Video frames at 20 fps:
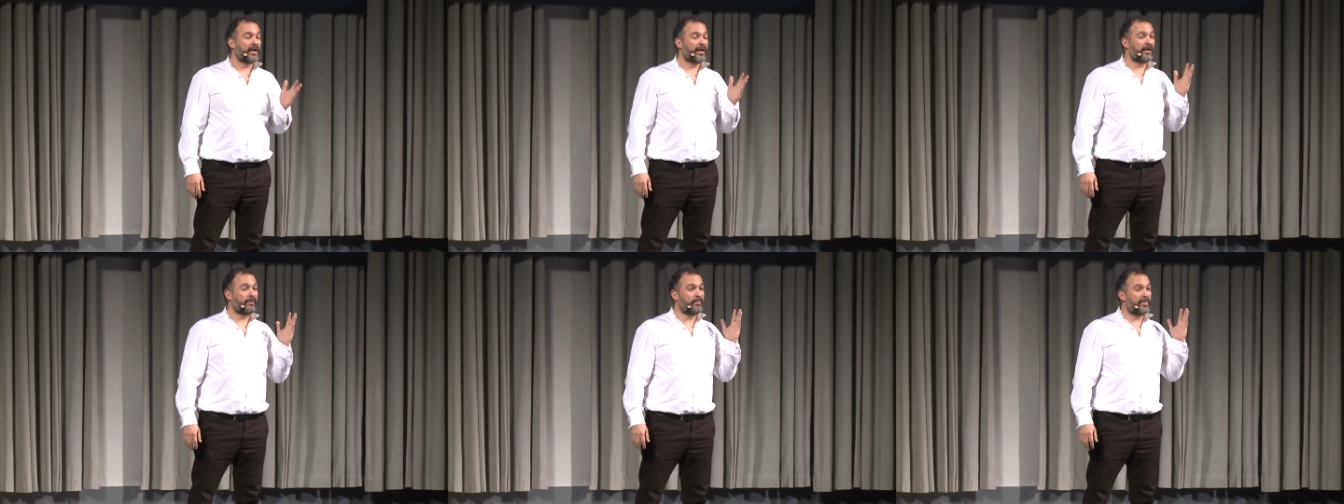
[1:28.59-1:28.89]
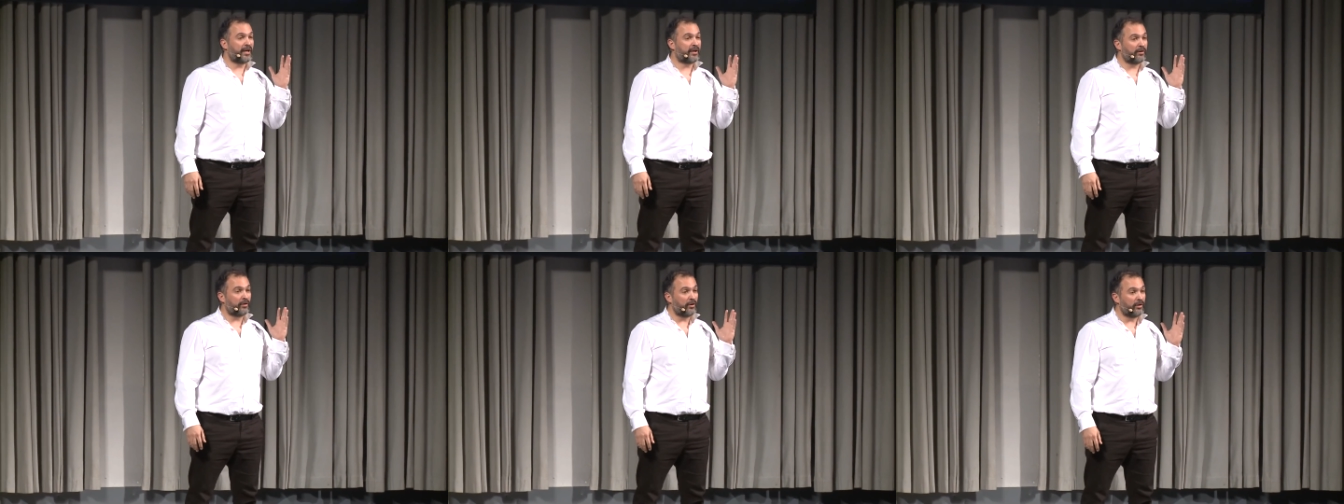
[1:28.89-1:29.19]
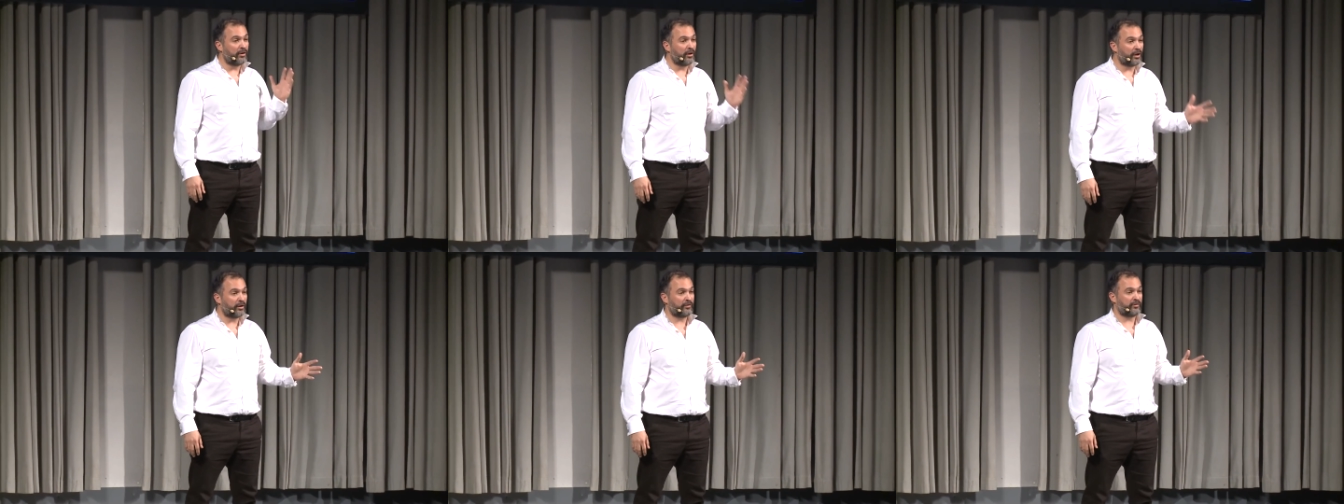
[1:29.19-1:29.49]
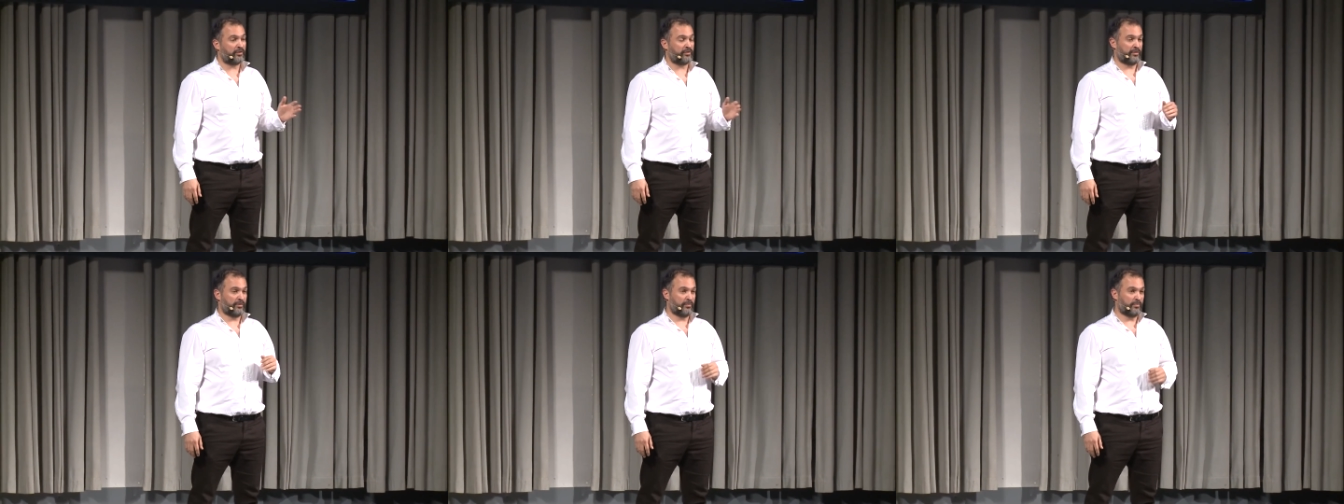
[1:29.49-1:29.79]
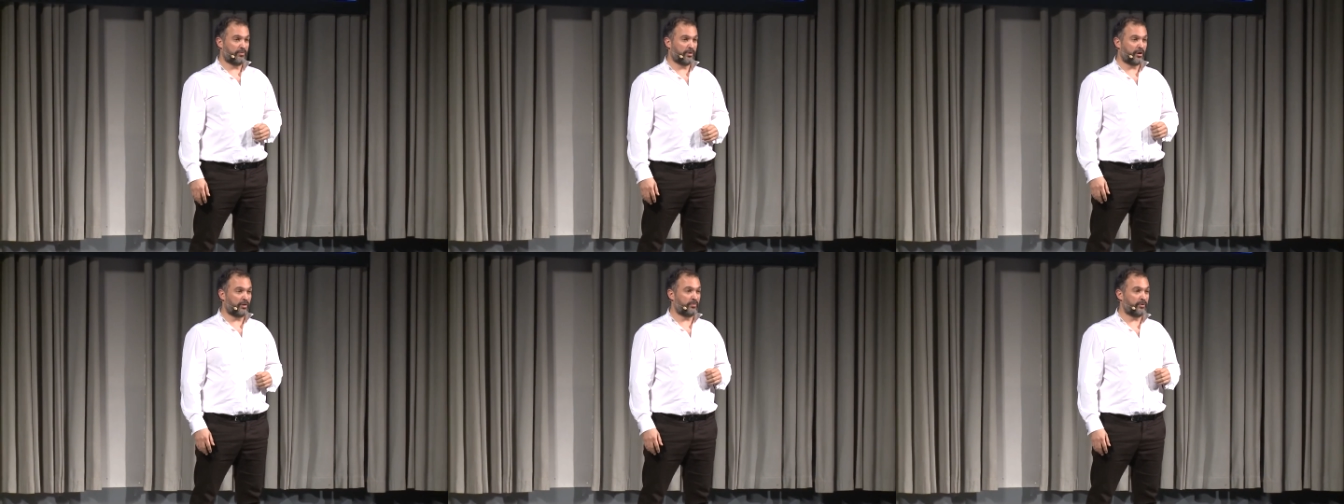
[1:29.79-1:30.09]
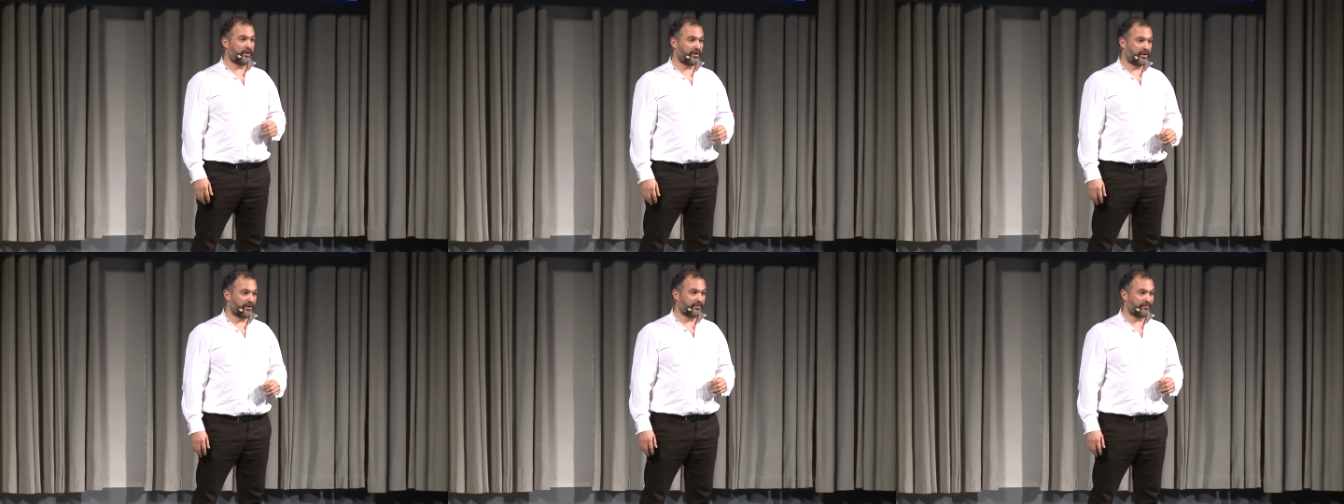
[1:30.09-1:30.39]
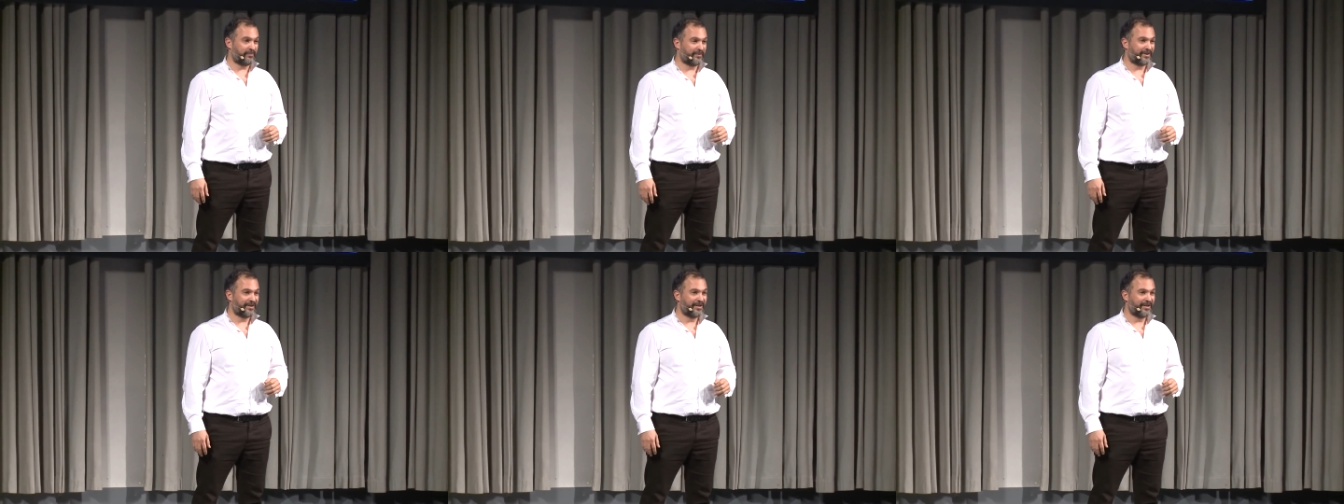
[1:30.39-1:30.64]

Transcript: and make a lot more money.